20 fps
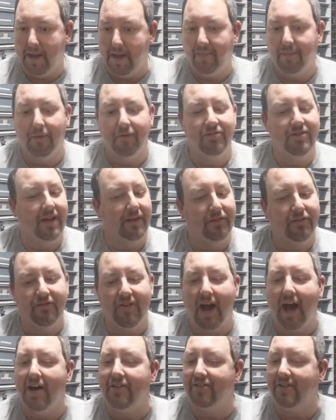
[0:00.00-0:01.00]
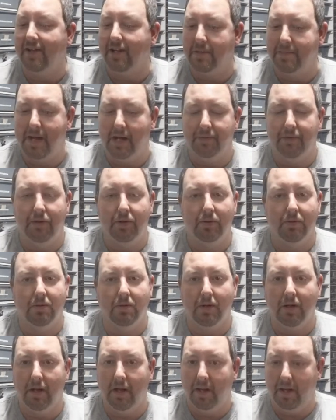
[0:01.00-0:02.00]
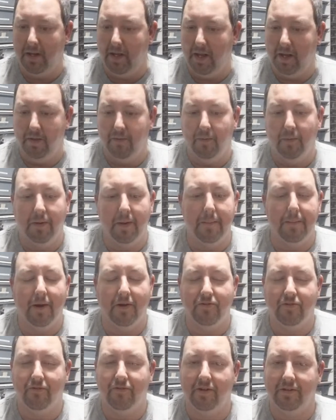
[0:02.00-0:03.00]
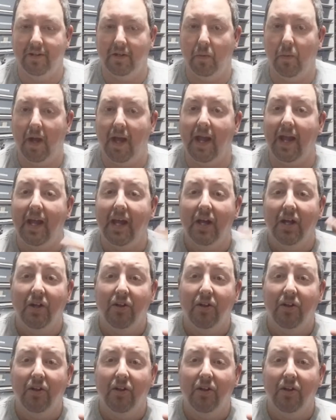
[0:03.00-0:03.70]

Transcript: make those things fast and get them out the door in a really budget friendly way.